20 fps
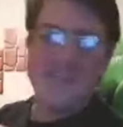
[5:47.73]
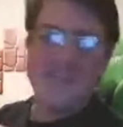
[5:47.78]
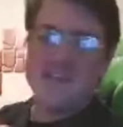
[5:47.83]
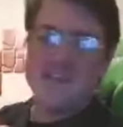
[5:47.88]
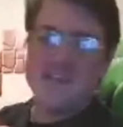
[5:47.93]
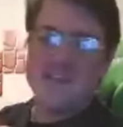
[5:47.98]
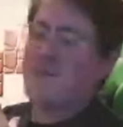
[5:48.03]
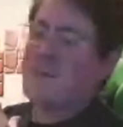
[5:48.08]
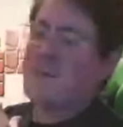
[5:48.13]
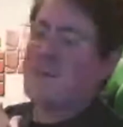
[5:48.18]
know
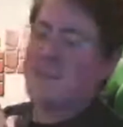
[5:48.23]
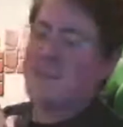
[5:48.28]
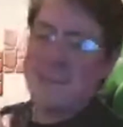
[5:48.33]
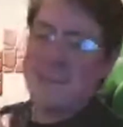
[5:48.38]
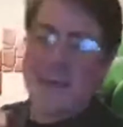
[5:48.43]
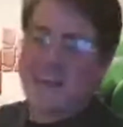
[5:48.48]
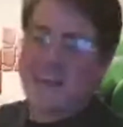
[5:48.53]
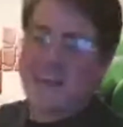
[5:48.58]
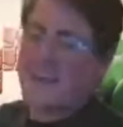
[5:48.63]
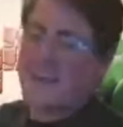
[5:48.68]
what?
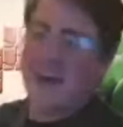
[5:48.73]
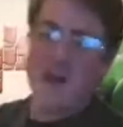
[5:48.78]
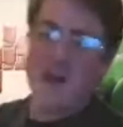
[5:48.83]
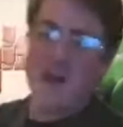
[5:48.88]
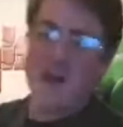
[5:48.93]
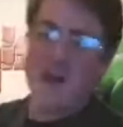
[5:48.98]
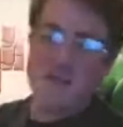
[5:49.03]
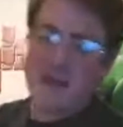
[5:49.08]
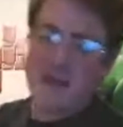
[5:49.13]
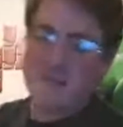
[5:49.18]
No,
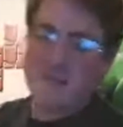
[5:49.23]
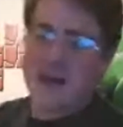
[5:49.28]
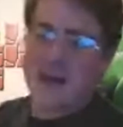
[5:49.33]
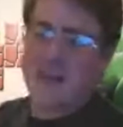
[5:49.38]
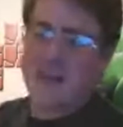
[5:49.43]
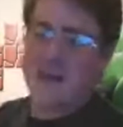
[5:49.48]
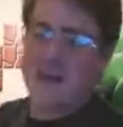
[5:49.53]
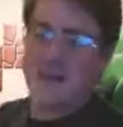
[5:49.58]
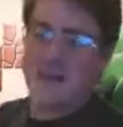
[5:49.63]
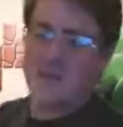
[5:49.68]
I'm not buying
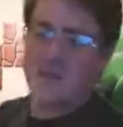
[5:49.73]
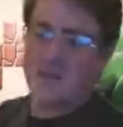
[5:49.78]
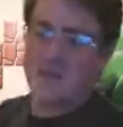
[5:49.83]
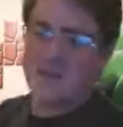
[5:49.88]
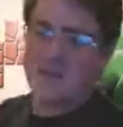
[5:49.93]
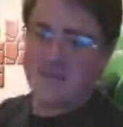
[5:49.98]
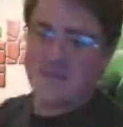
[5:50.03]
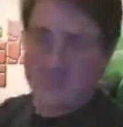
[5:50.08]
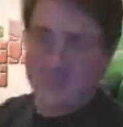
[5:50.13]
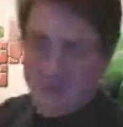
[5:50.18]
another one.
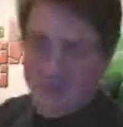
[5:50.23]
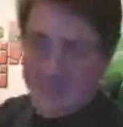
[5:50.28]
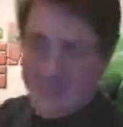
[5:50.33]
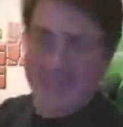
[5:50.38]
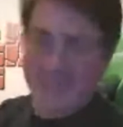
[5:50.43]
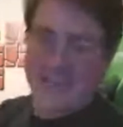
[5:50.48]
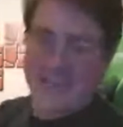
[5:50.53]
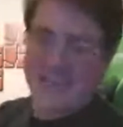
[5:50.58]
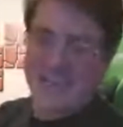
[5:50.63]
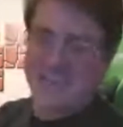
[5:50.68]

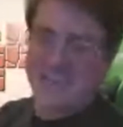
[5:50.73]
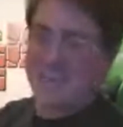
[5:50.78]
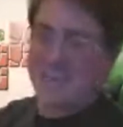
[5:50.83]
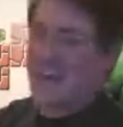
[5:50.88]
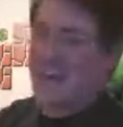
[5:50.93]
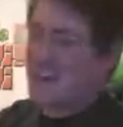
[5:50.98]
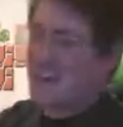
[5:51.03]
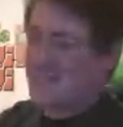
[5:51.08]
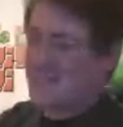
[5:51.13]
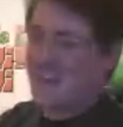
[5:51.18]
Forget it. I
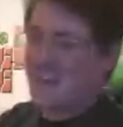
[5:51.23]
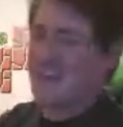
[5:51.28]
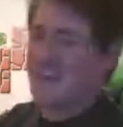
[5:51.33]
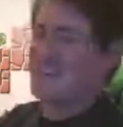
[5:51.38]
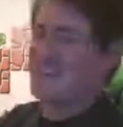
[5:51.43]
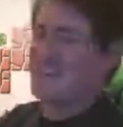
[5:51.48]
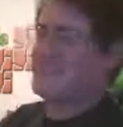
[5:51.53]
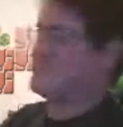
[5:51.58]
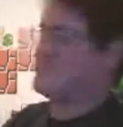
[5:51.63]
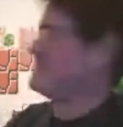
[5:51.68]
don't need
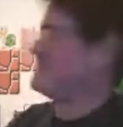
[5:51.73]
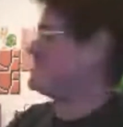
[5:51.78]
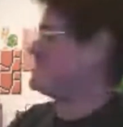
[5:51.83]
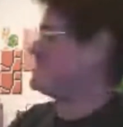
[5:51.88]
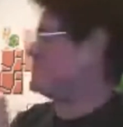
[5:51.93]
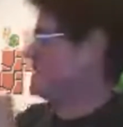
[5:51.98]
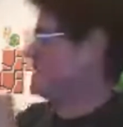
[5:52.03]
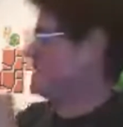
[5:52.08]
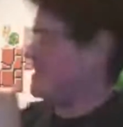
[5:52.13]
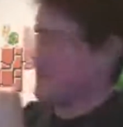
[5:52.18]
another system
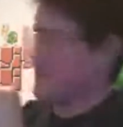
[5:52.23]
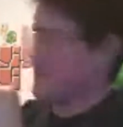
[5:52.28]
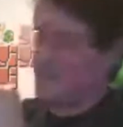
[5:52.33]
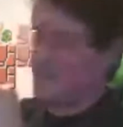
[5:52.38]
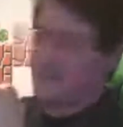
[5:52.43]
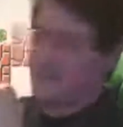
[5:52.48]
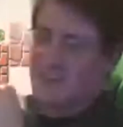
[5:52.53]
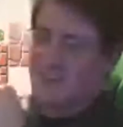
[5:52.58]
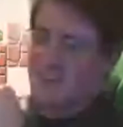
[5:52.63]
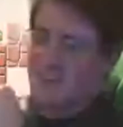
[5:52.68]
right now.
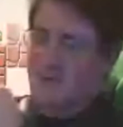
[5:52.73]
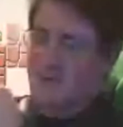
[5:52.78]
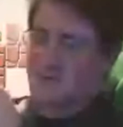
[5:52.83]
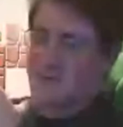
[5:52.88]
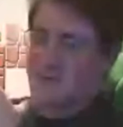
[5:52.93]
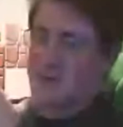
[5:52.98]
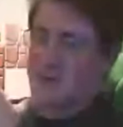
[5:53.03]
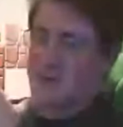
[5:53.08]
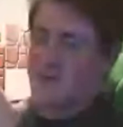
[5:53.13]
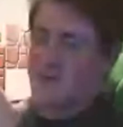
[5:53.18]
It was
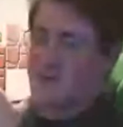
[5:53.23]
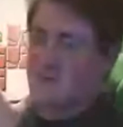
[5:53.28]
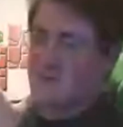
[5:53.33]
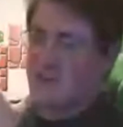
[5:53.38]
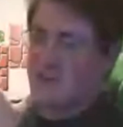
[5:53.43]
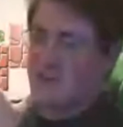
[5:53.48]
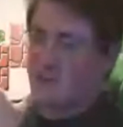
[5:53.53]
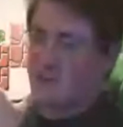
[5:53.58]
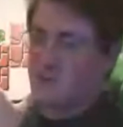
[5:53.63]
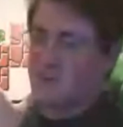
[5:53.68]
not on the
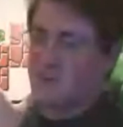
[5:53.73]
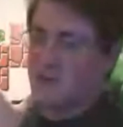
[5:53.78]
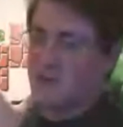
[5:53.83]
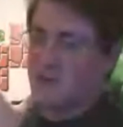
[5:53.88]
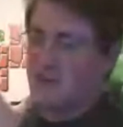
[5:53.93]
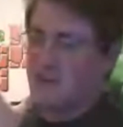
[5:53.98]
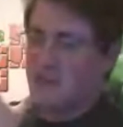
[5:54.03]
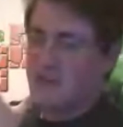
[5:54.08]
menu, but